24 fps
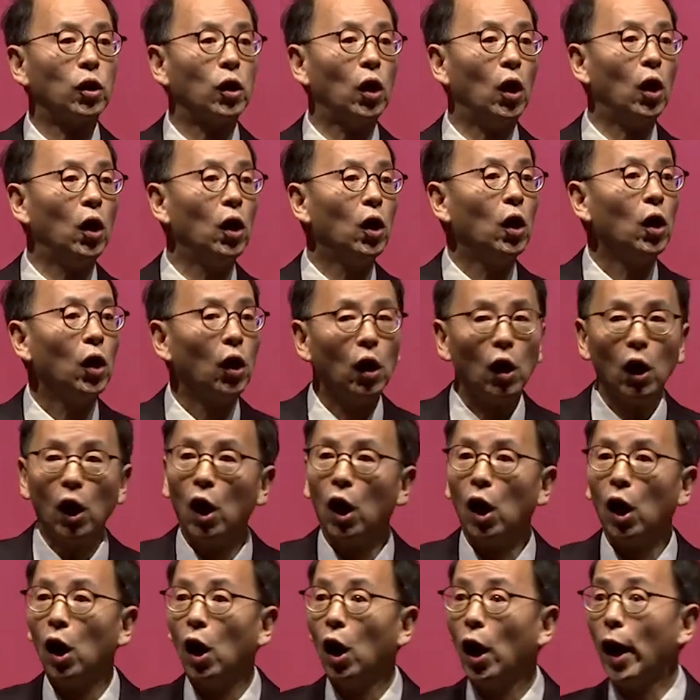
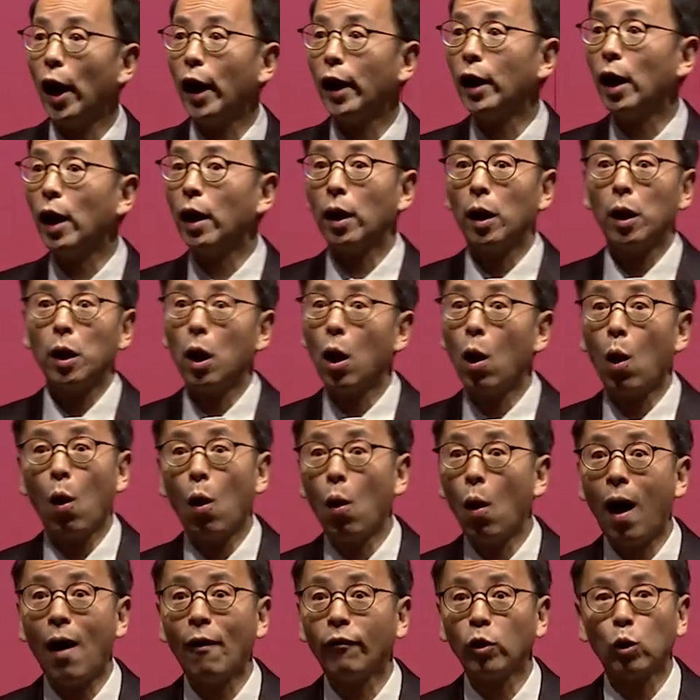And
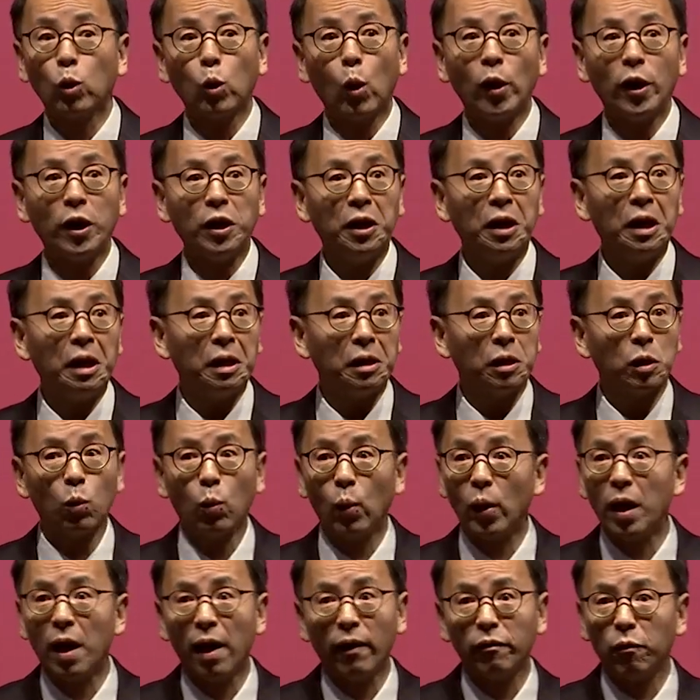after 20 years,
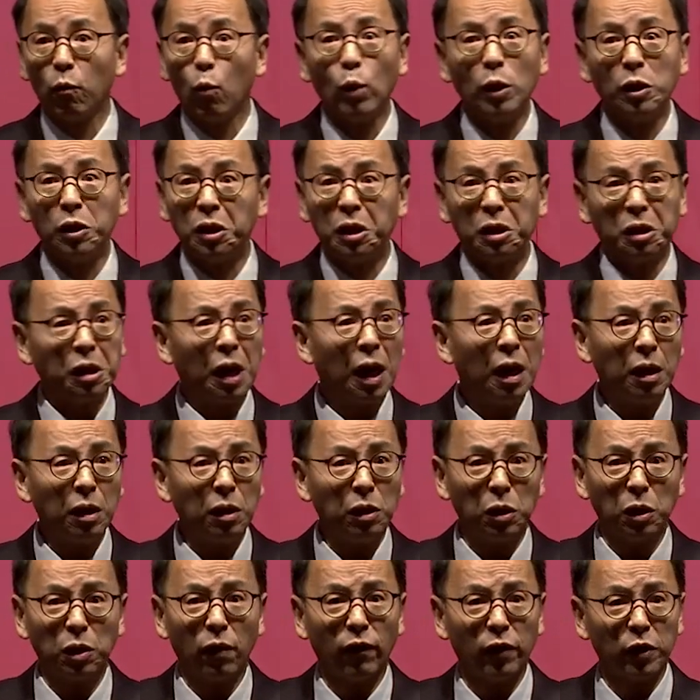we see
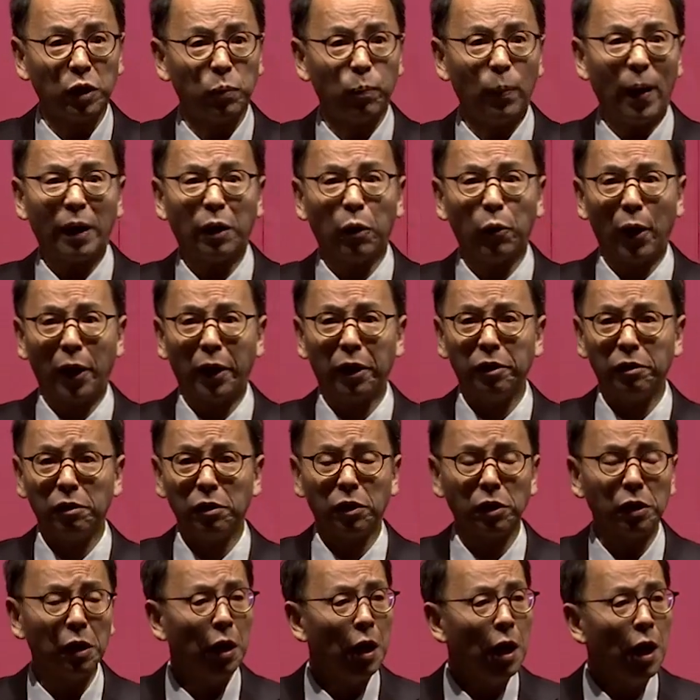tons of
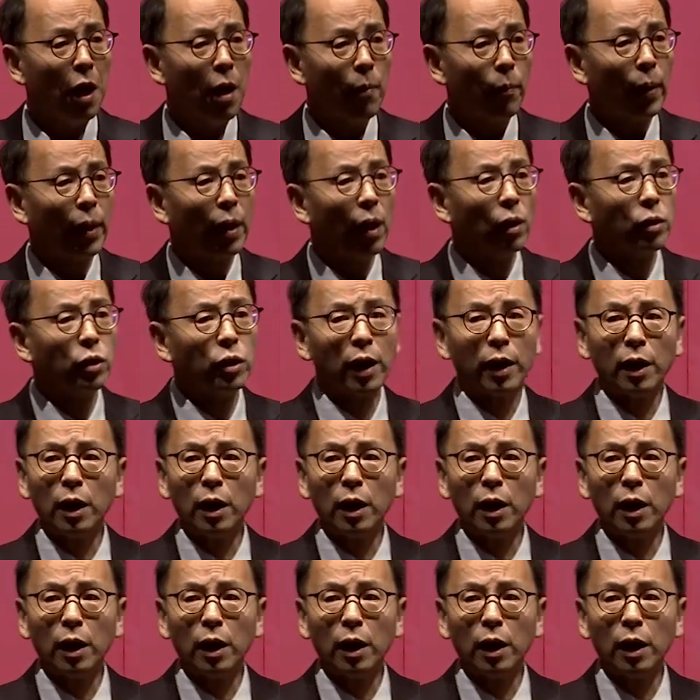speculators, because